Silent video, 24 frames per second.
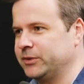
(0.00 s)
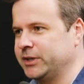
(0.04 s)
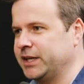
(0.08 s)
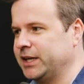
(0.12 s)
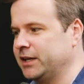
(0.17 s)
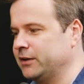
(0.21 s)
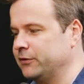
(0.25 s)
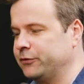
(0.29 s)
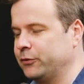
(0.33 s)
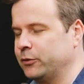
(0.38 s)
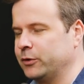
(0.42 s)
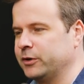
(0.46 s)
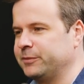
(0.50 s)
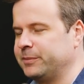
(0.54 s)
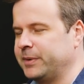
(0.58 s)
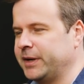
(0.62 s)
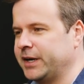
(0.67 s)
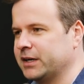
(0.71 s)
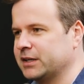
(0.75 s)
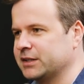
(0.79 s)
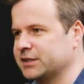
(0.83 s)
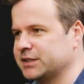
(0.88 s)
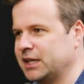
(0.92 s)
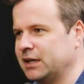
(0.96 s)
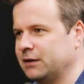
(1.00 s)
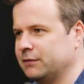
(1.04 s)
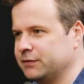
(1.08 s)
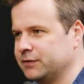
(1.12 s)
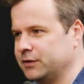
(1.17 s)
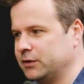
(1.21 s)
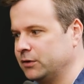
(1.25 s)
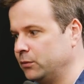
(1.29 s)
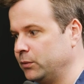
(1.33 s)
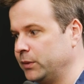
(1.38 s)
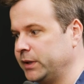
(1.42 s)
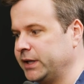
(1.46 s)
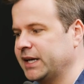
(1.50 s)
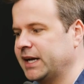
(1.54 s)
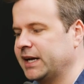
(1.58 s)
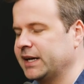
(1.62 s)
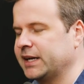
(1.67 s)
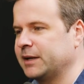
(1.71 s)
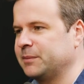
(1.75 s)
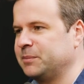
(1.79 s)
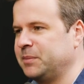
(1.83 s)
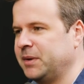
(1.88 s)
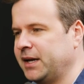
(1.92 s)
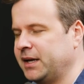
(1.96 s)
We can't afford to pay ourselves. You know, we got to
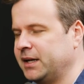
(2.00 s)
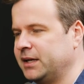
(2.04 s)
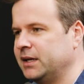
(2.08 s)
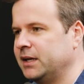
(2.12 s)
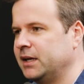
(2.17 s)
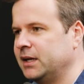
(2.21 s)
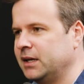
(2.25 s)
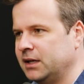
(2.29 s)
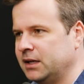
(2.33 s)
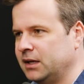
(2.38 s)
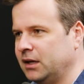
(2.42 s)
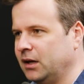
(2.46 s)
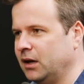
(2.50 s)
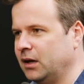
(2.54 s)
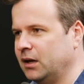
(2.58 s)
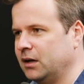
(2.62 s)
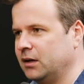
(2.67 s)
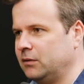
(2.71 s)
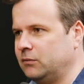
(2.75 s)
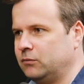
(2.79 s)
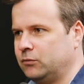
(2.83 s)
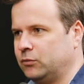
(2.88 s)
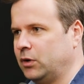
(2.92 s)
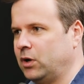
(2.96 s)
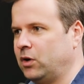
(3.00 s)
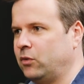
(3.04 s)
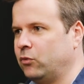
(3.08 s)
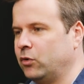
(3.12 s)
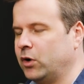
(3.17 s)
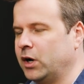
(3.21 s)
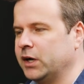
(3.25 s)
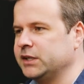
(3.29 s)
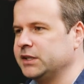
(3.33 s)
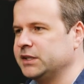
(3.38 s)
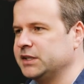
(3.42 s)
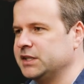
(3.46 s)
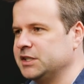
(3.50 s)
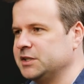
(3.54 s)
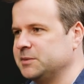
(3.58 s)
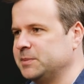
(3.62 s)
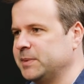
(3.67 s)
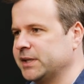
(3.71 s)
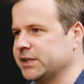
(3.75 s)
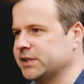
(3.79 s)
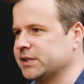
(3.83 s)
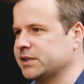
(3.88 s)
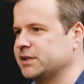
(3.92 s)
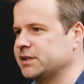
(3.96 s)
get paid uh, r- running these
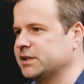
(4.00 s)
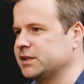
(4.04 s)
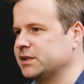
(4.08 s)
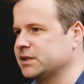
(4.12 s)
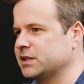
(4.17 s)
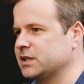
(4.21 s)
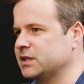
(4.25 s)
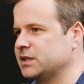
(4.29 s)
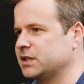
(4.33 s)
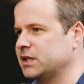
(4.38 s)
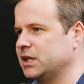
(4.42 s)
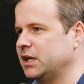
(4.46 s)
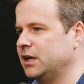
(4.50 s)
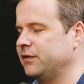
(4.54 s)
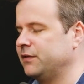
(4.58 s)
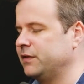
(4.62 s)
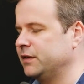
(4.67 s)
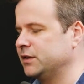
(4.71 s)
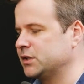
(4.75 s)
businesses and stuff.